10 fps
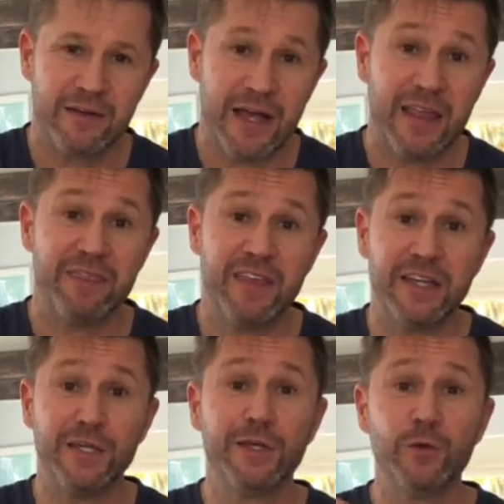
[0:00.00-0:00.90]
and
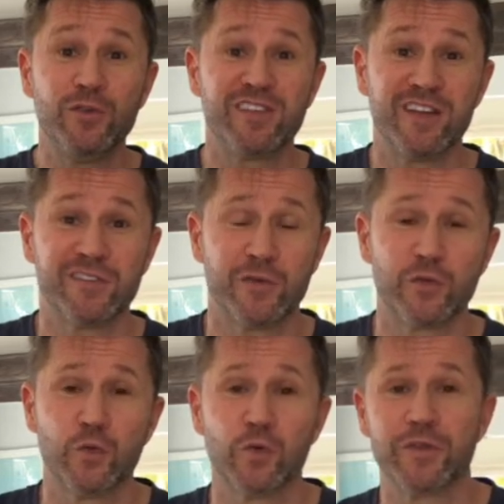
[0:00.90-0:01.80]
then use it as a
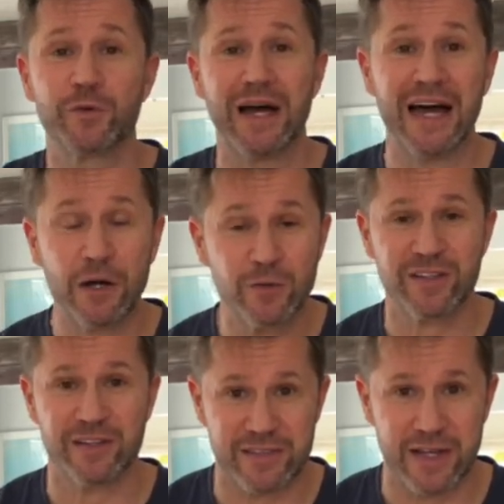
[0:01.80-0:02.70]
tool throughout
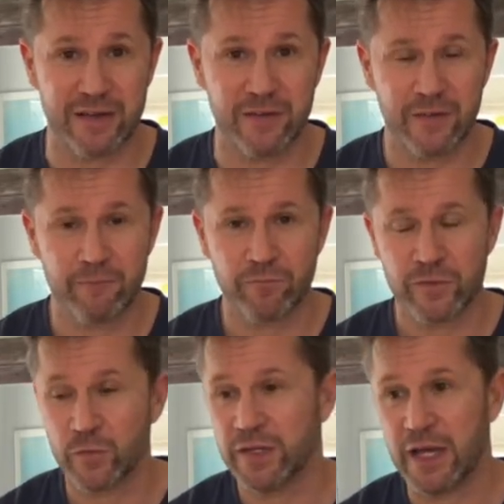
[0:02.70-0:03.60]
the day?
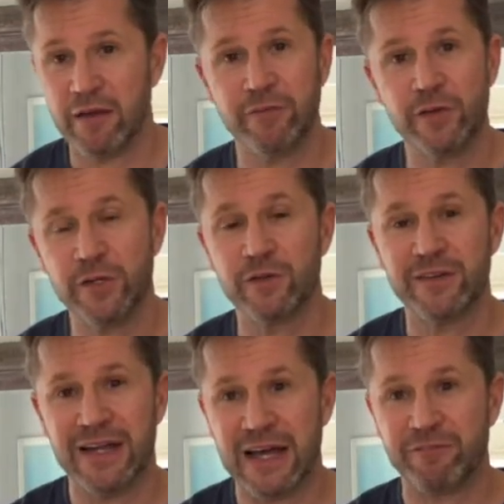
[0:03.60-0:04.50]
So whenever you're
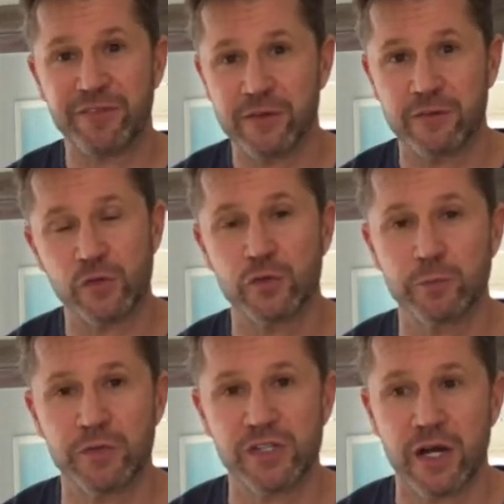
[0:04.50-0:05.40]
not feeling
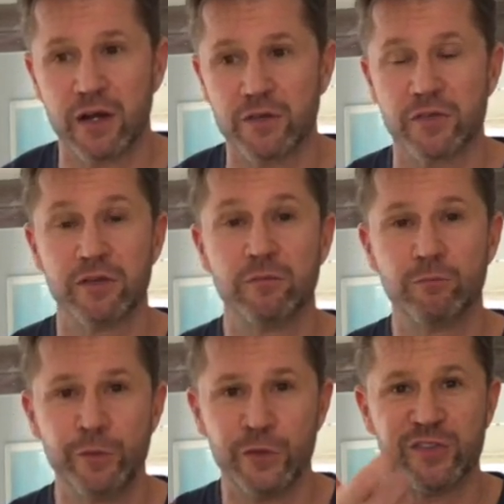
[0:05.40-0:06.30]
supercharged,
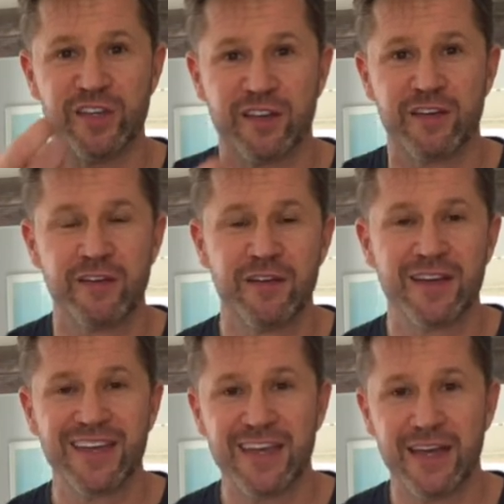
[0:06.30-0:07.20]
music,
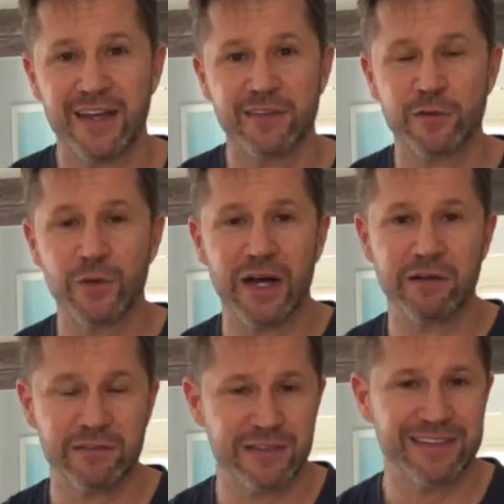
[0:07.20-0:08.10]
get it
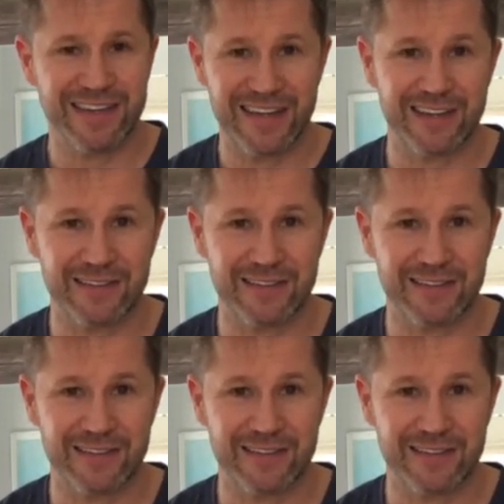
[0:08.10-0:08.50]
throughout the day.